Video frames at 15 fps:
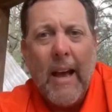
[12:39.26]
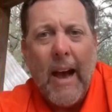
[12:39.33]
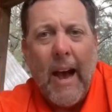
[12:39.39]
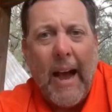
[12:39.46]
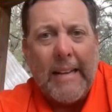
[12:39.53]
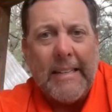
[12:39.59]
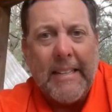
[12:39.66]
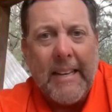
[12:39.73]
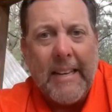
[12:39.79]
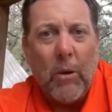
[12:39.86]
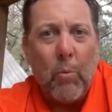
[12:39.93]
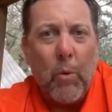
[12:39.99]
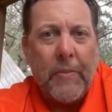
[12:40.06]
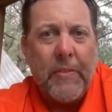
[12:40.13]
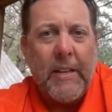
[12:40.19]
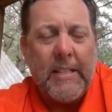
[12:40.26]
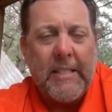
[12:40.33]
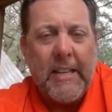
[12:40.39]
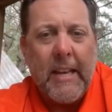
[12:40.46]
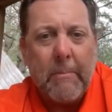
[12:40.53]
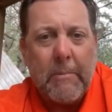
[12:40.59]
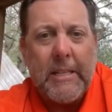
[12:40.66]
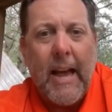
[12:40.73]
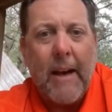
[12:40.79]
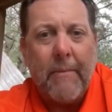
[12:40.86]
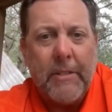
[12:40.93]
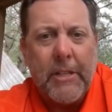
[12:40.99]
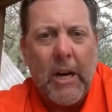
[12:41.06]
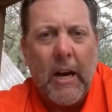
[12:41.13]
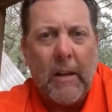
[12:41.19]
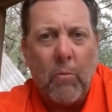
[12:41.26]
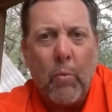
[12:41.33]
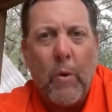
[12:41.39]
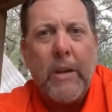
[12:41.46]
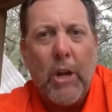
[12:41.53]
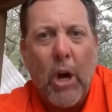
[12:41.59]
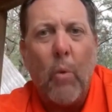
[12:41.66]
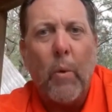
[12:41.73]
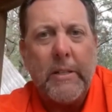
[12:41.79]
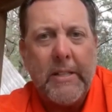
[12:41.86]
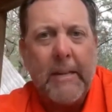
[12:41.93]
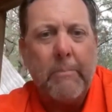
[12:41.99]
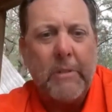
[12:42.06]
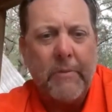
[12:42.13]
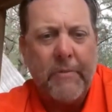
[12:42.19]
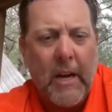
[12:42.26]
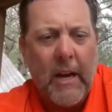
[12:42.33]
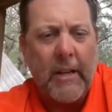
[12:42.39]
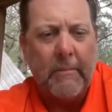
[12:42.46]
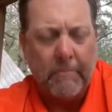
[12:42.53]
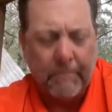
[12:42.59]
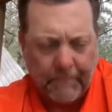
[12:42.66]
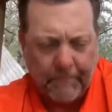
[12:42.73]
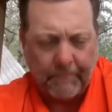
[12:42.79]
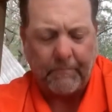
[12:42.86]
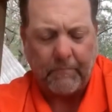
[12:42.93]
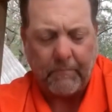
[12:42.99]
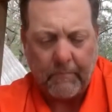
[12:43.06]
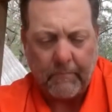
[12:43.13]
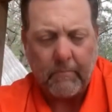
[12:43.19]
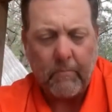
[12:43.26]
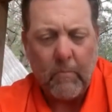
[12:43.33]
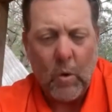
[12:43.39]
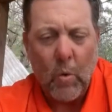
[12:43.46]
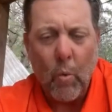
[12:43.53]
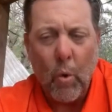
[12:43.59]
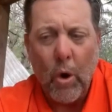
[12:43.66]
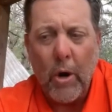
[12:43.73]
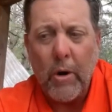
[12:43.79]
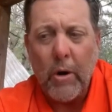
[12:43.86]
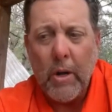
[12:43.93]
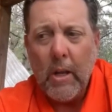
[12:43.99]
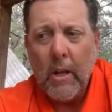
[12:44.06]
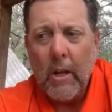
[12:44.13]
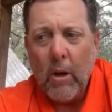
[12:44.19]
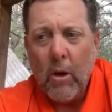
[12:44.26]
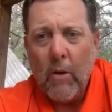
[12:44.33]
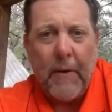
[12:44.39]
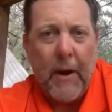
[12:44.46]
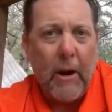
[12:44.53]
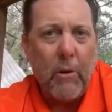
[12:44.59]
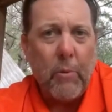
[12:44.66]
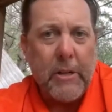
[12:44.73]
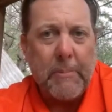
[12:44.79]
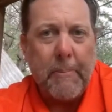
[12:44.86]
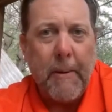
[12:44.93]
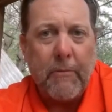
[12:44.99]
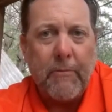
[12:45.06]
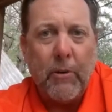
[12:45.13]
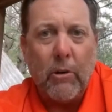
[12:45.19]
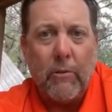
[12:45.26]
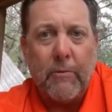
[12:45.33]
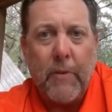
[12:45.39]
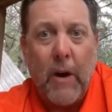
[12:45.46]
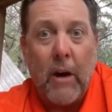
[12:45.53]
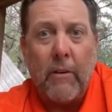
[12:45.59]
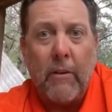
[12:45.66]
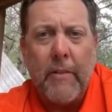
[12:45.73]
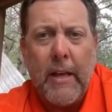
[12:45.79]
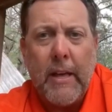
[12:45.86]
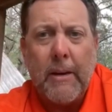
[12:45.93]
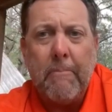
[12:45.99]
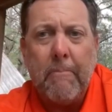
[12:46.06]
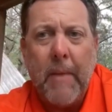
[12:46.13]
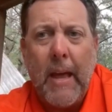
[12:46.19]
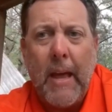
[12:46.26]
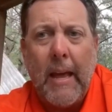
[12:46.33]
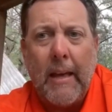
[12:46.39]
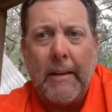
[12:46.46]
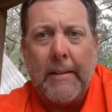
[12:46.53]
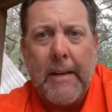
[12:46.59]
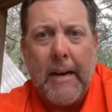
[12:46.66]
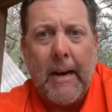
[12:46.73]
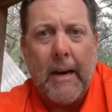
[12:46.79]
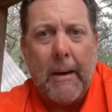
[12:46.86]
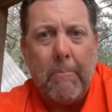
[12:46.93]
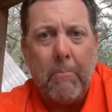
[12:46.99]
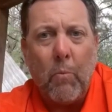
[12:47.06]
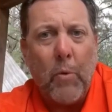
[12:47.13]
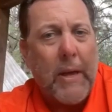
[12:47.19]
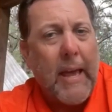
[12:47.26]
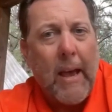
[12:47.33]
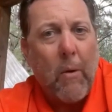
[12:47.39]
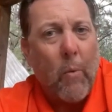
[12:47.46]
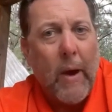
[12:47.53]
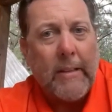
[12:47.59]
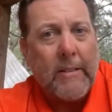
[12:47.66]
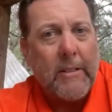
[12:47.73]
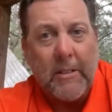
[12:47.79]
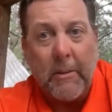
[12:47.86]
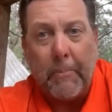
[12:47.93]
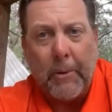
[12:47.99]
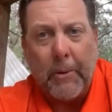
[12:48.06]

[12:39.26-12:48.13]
idea what these teams have done. We know what teams have done. We're very respectful of all of them, and we can't wait to